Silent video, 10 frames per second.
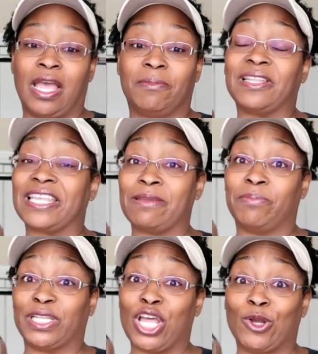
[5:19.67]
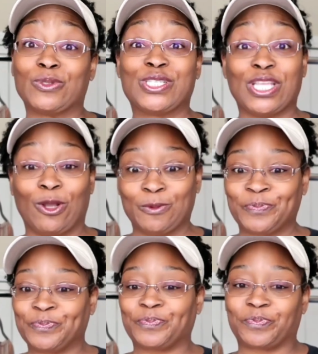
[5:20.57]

link below. So